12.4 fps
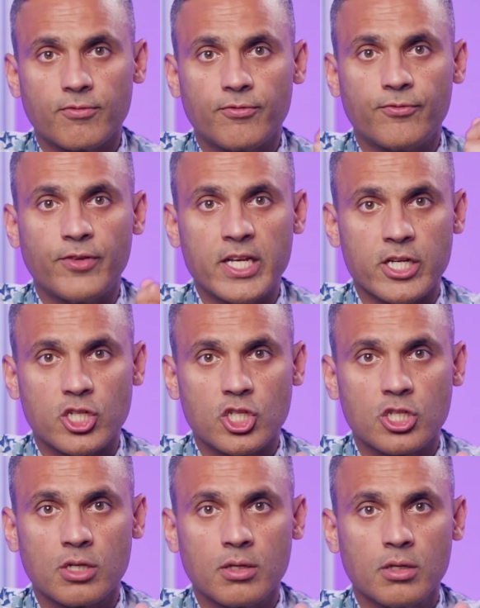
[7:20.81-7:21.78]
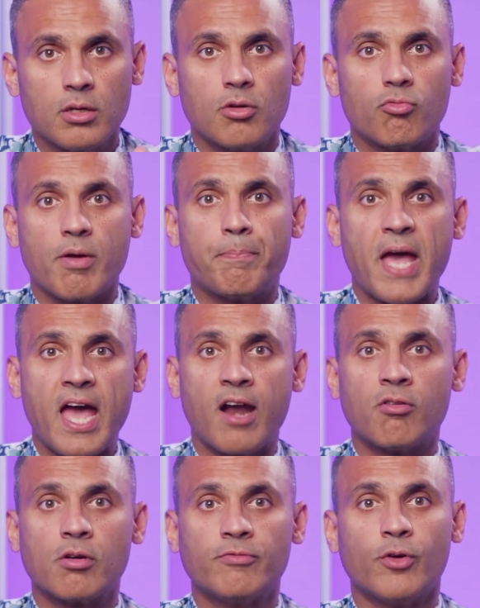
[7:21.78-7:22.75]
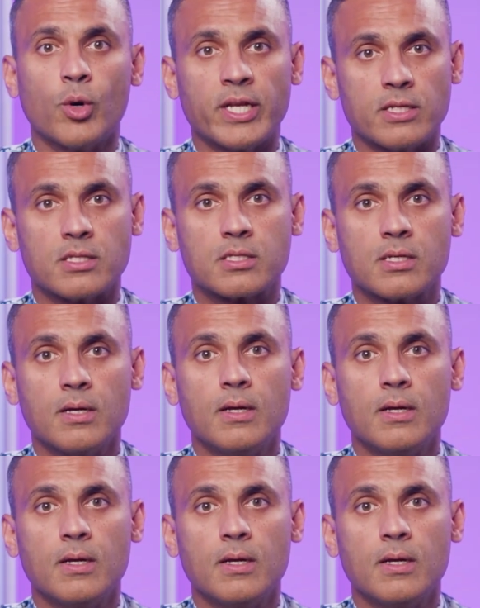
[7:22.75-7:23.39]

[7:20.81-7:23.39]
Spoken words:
finish, repair avoidance,